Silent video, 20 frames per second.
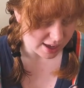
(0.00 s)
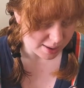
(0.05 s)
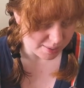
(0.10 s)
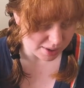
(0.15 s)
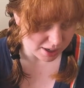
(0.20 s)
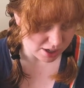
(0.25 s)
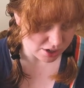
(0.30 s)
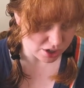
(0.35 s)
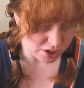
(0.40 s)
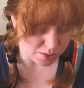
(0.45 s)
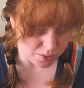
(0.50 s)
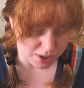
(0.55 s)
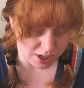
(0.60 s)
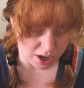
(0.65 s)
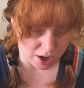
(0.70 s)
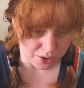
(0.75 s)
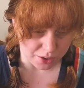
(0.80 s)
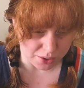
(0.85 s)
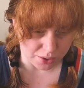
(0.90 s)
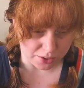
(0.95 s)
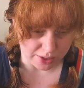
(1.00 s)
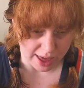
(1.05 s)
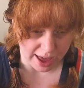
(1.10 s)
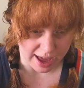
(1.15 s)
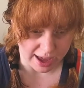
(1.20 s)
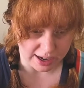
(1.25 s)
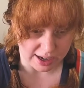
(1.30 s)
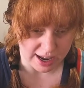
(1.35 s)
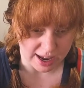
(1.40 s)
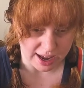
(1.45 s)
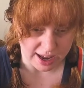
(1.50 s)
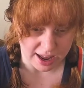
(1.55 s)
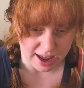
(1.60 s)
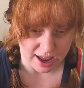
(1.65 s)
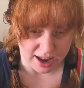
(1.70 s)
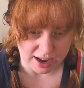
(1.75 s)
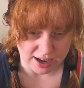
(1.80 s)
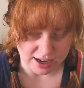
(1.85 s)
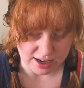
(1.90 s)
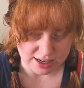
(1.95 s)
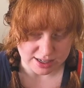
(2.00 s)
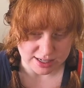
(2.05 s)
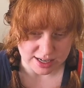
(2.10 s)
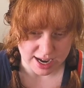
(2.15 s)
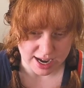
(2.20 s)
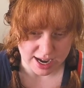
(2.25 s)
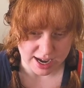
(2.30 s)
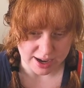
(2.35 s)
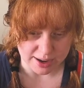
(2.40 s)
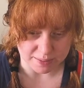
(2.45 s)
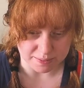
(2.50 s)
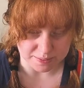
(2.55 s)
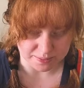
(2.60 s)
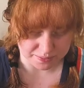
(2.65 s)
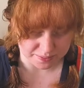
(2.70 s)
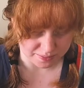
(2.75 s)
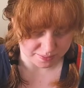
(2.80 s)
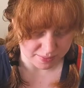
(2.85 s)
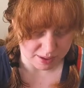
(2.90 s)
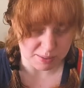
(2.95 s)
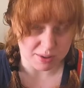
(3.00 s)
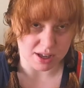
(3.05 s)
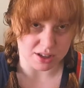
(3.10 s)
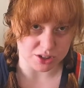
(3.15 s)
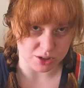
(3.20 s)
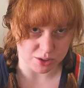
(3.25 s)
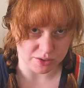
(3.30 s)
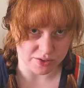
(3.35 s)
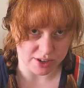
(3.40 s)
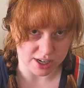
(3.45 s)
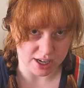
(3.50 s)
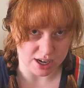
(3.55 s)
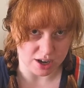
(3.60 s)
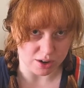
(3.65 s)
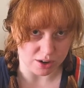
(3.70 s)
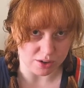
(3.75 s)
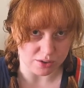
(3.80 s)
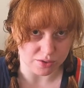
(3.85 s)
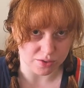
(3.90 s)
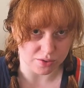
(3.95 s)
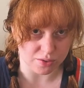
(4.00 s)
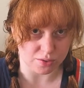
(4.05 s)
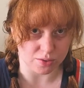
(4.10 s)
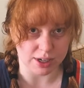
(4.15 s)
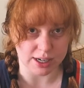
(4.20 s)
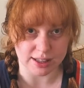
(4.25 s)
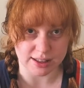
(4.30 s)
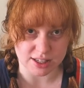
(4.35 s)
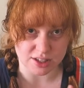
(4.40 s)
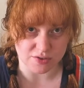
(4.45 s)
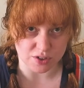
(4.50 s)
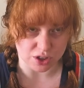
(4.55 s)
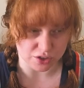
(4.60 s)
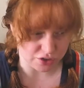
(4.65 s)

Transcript: I'm gonna just read all through that, and maybe I'll do a video of reading this for the